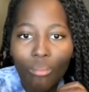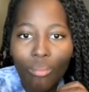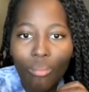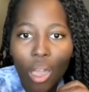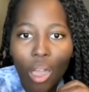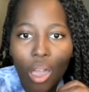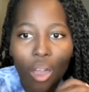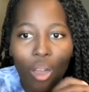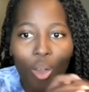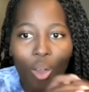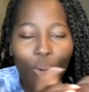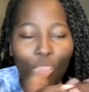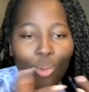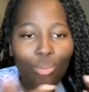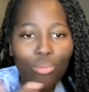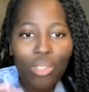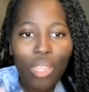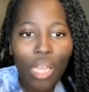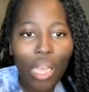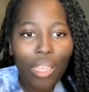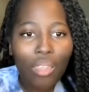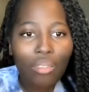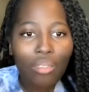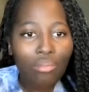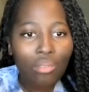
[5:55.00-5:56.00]
oh,
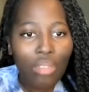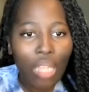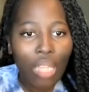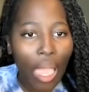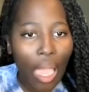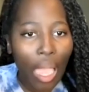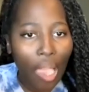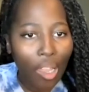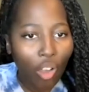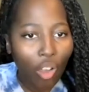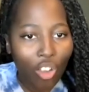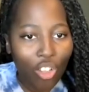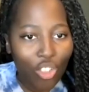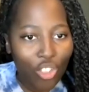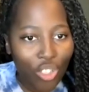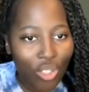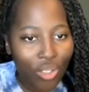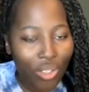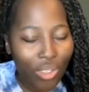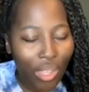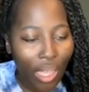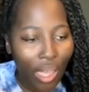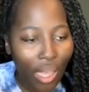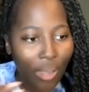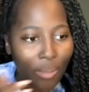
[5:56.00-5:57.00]
that like I can't do
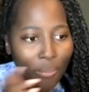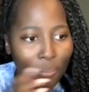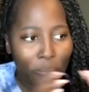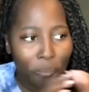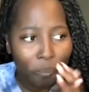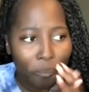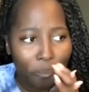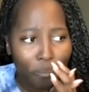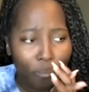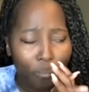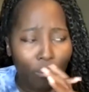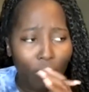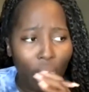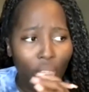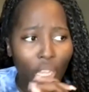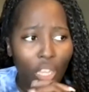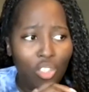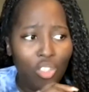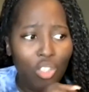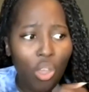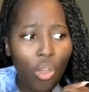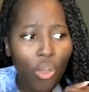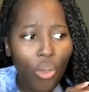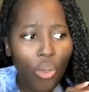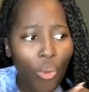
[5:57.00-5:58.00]
that.
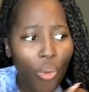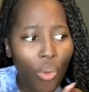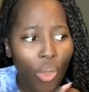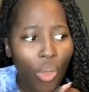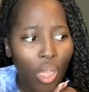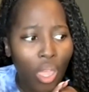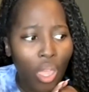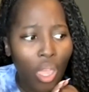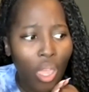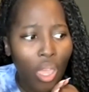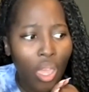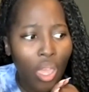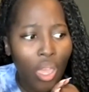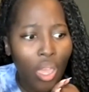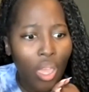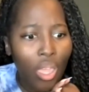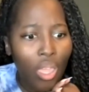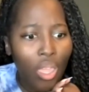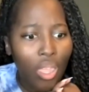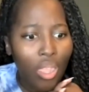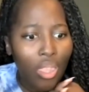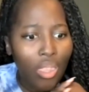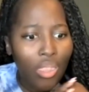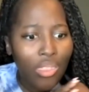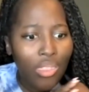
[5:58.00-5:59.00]
So
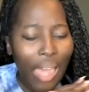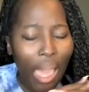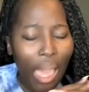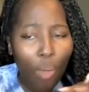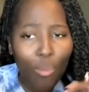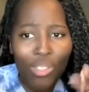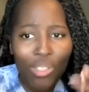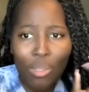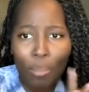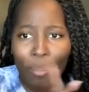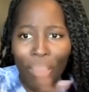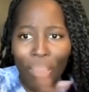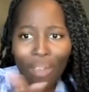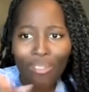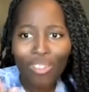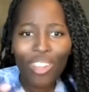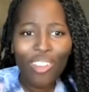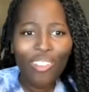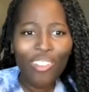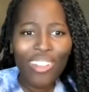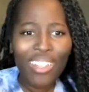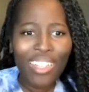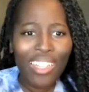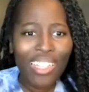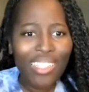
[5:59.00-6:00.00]
that was a
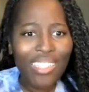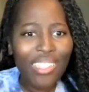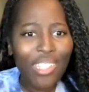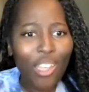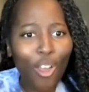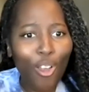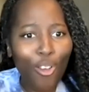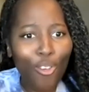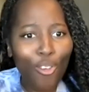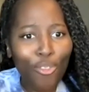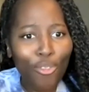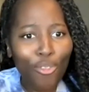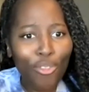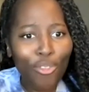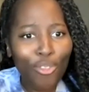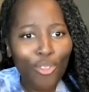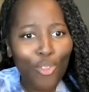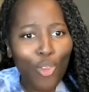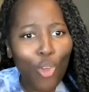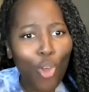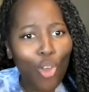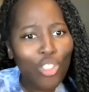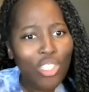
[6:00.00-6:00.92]
barrier in itself. Not